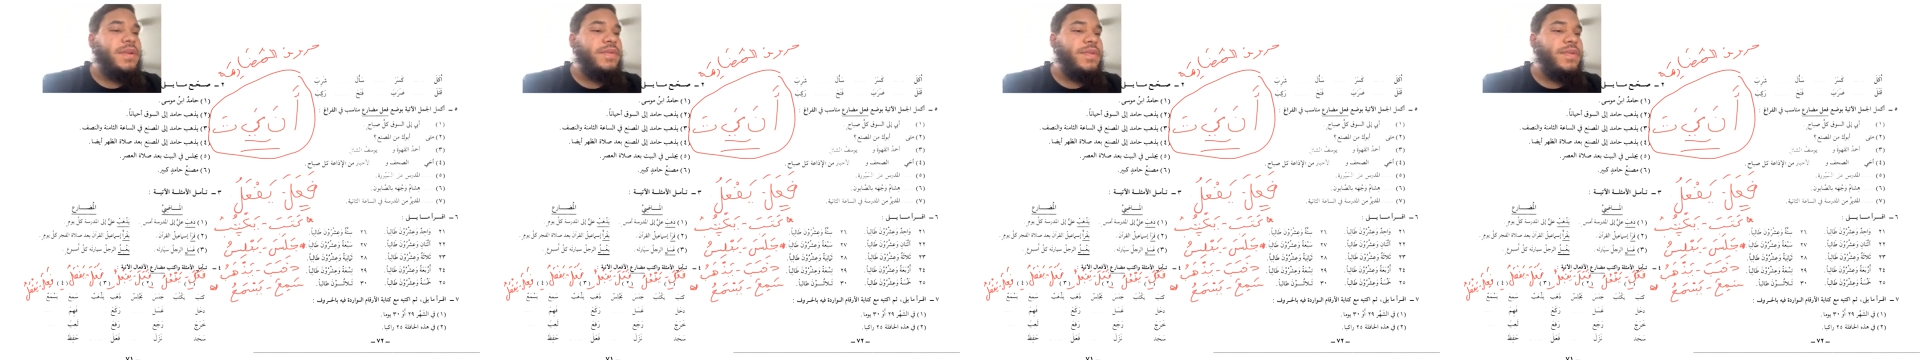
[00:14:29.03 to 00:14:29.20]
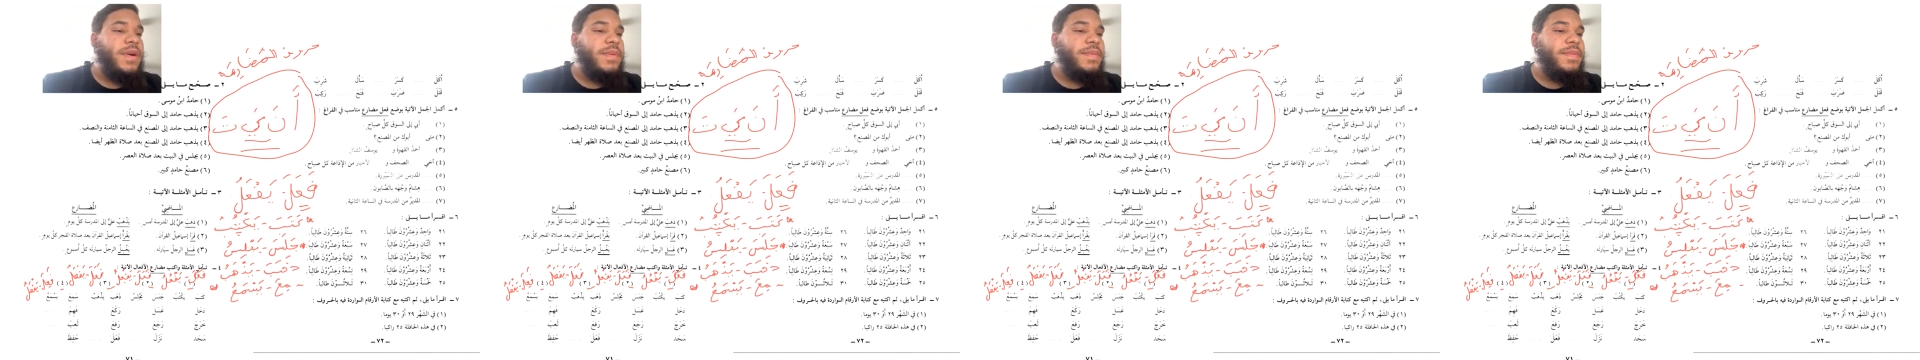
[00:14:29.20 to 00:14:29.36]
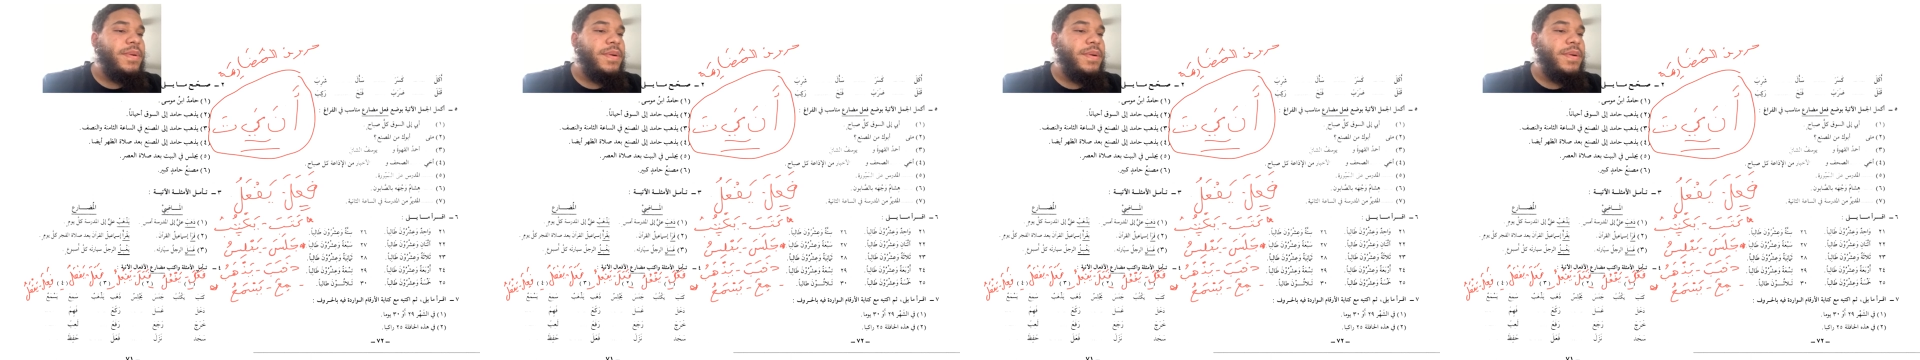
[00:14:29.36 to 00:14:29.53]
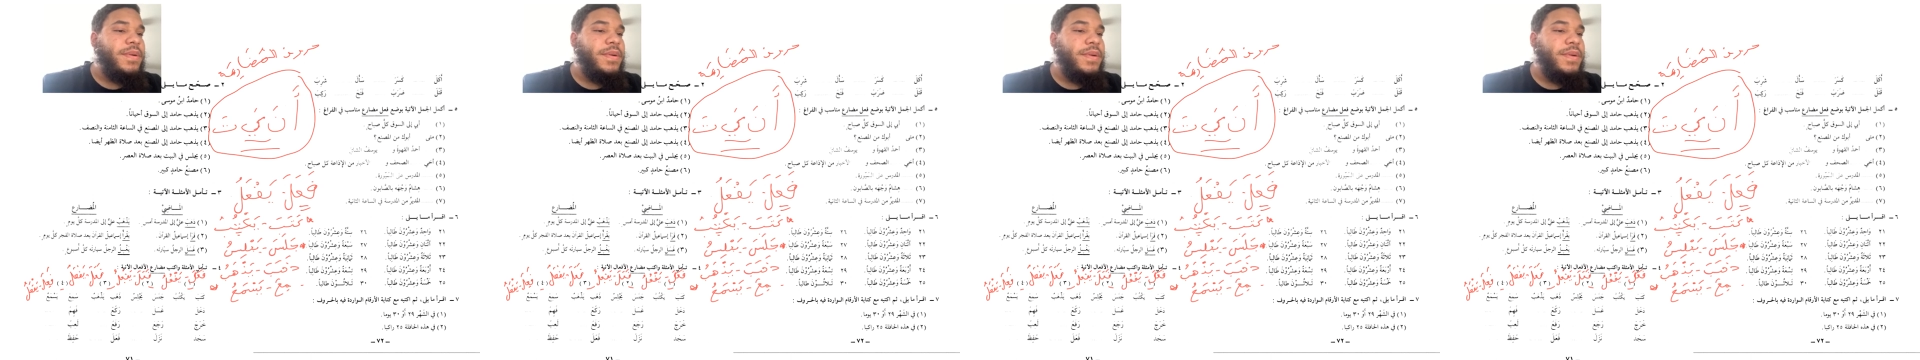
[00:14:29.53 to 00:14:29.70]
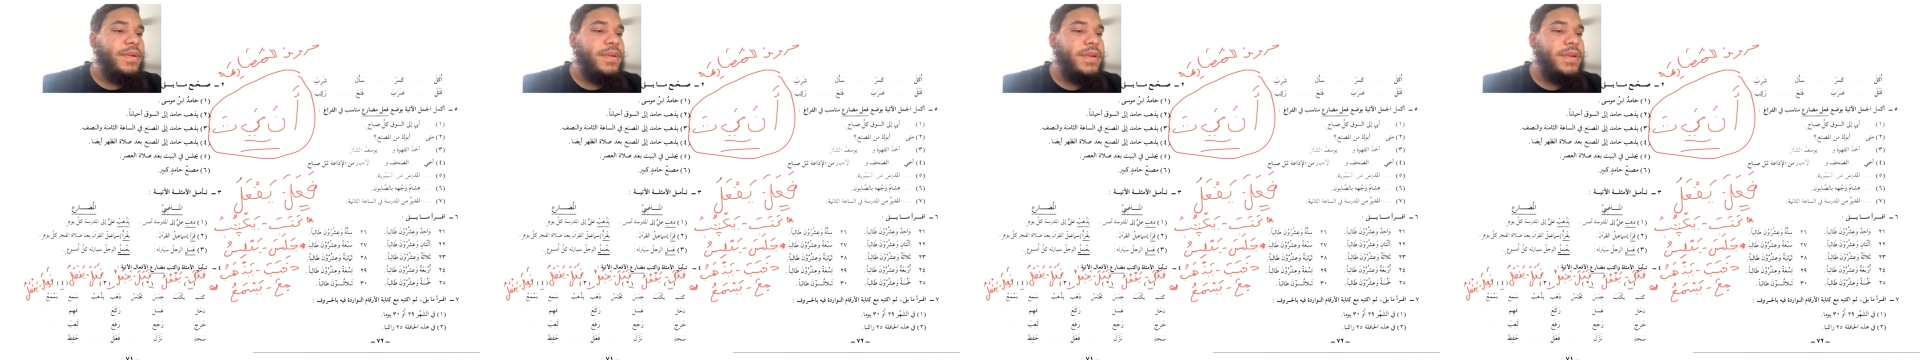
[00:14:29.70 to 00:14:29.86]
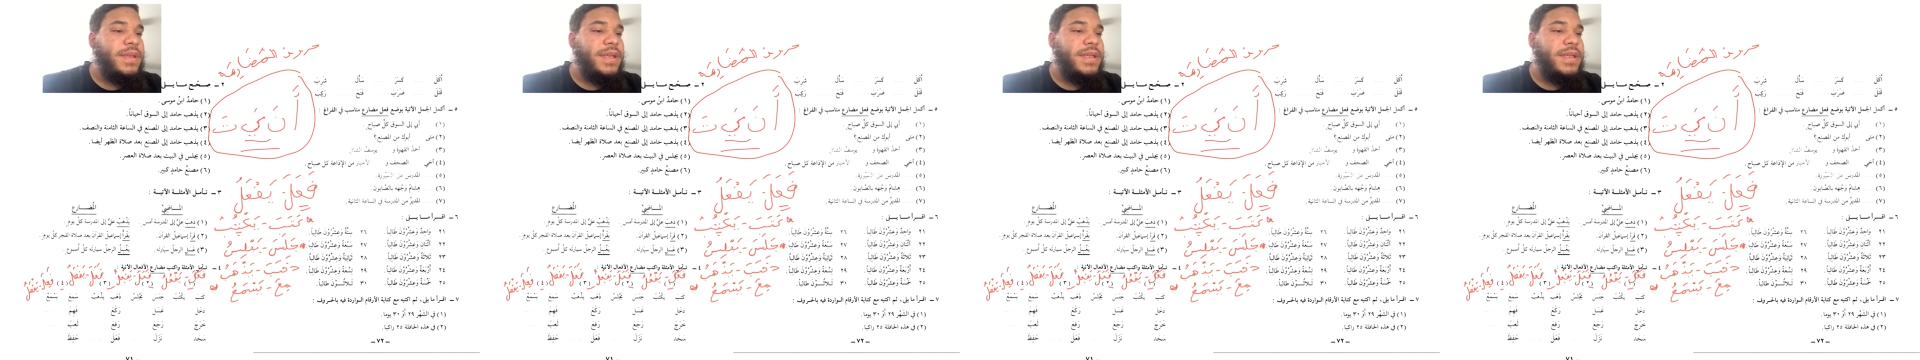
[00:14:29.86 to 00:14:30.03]
rub
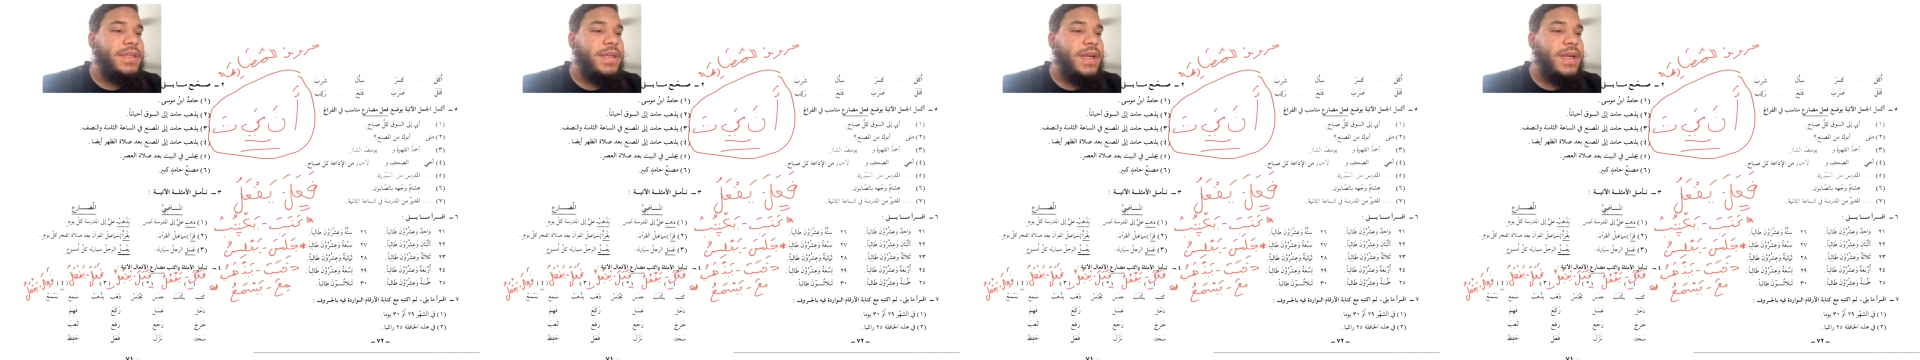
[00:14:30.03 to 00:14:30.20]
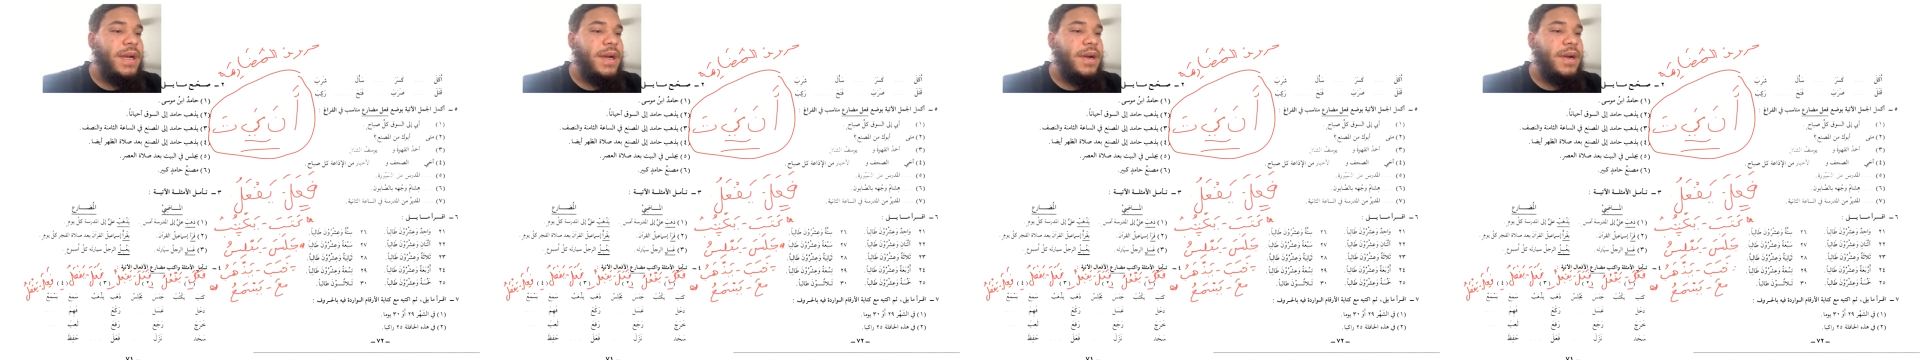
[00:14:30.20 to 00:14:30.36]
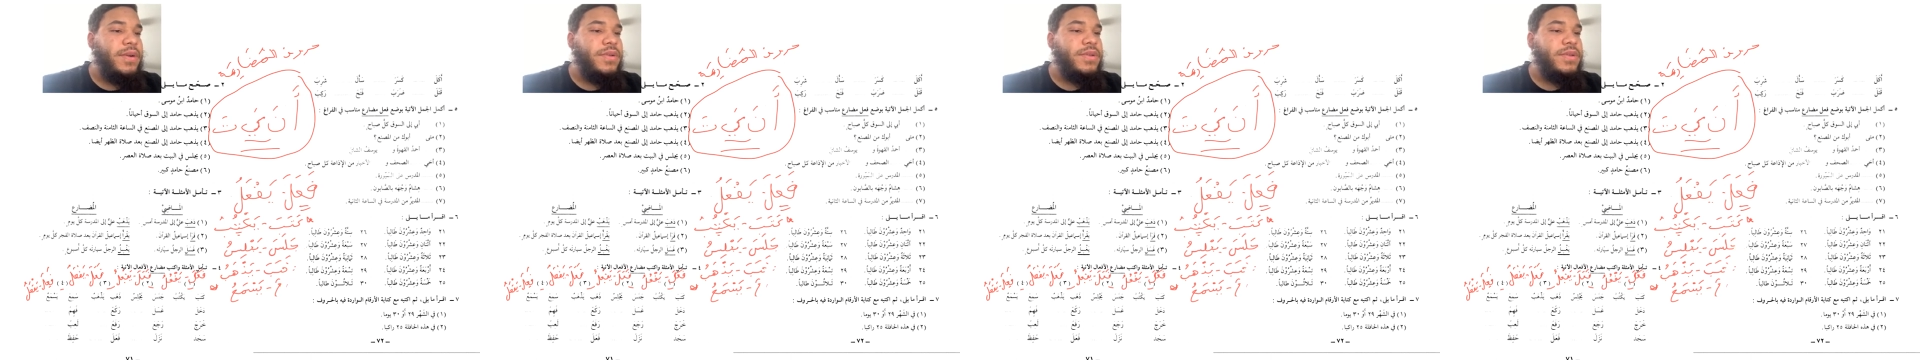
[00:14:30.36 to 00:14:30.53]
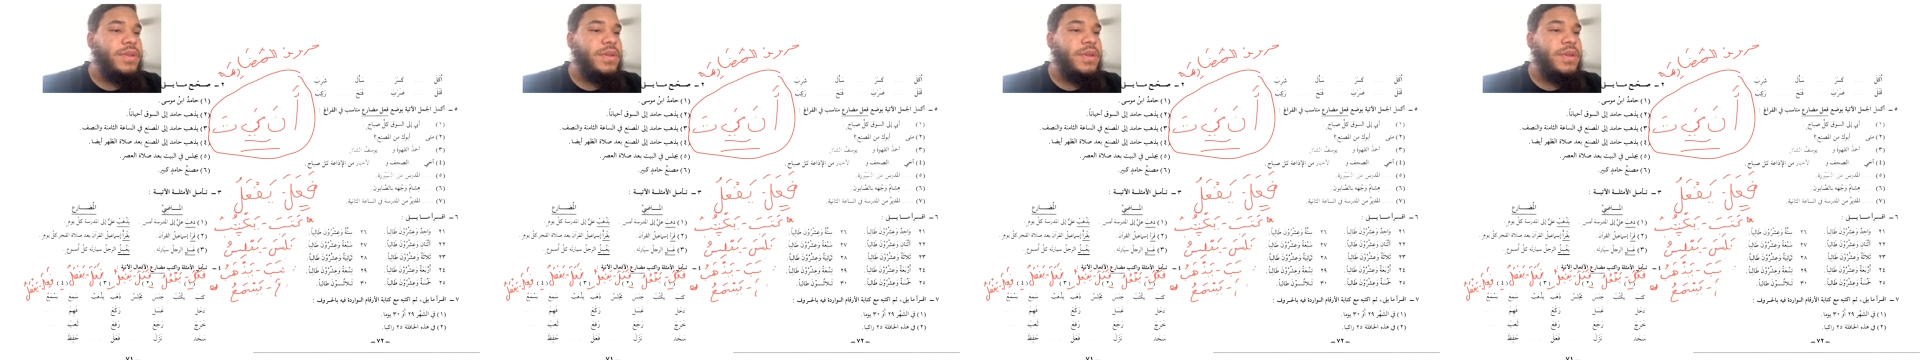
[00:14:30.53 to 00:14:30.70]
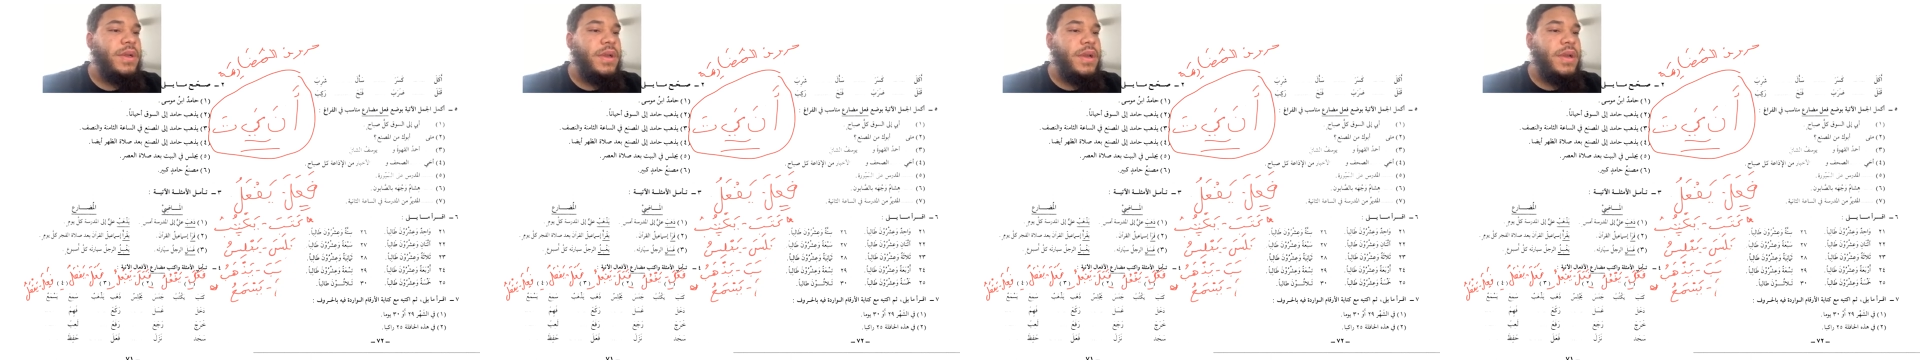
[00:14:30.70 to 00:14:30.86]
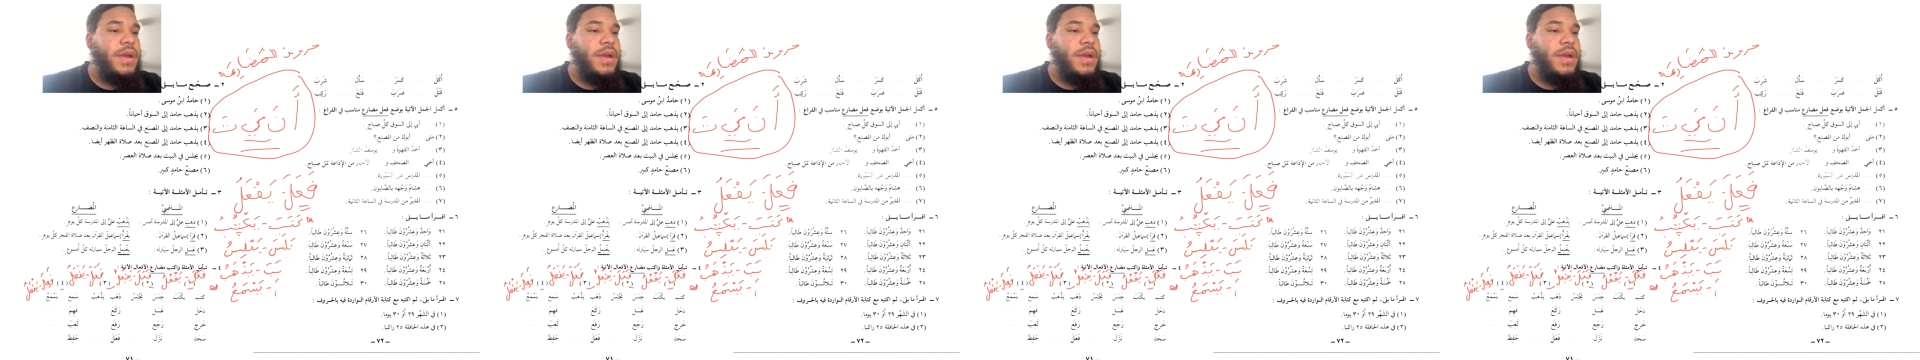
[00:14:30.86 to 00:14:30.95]
this out